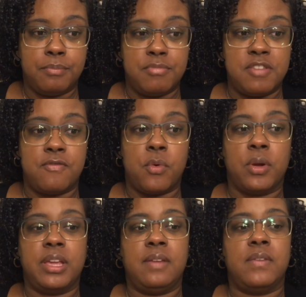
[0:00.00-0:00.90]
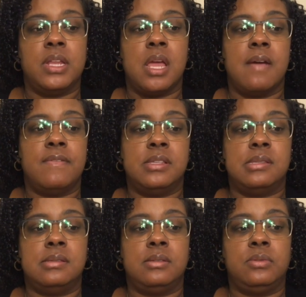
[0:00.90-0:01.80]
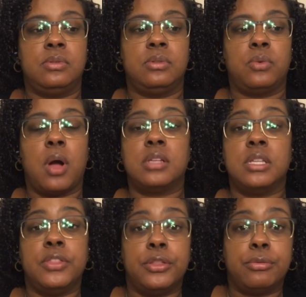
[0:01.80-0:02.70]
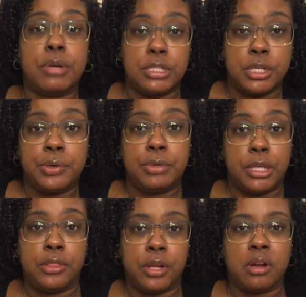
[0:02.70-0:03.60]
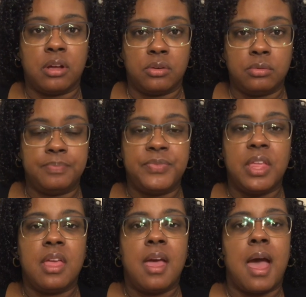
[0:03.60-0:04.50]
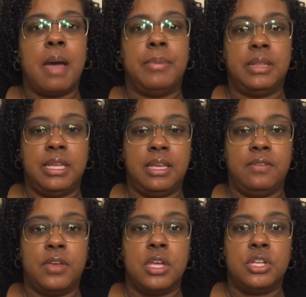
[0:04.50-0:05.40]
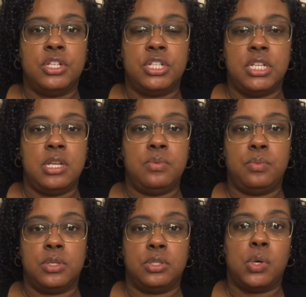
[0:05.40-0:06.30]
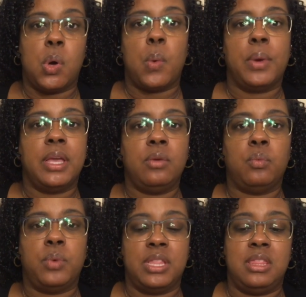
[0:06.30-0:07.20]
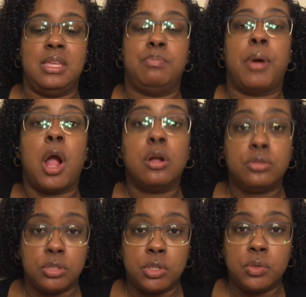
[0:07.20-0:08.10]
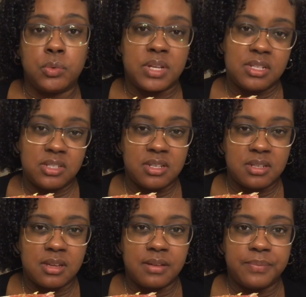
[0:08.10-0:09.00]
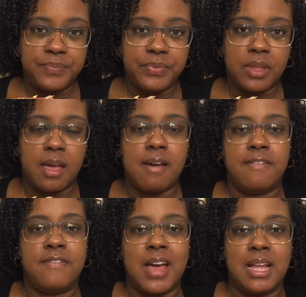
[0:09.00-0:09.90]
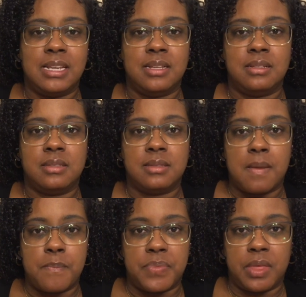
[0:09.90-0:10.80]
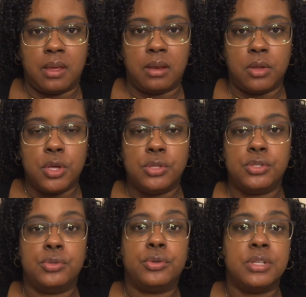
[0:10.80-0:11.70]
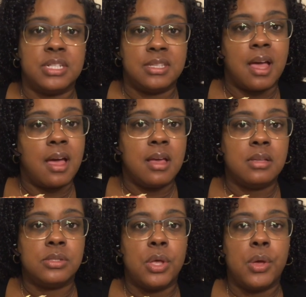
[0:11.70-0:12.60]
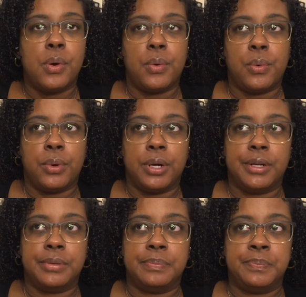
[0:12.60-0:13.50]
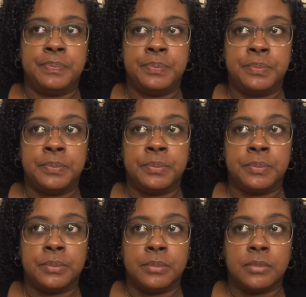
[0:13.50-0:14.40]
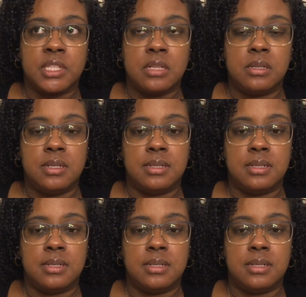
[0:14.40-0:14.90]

Before even crossing the threshold in their home, I believe she was going with the personal agenda of finding something to criticize or to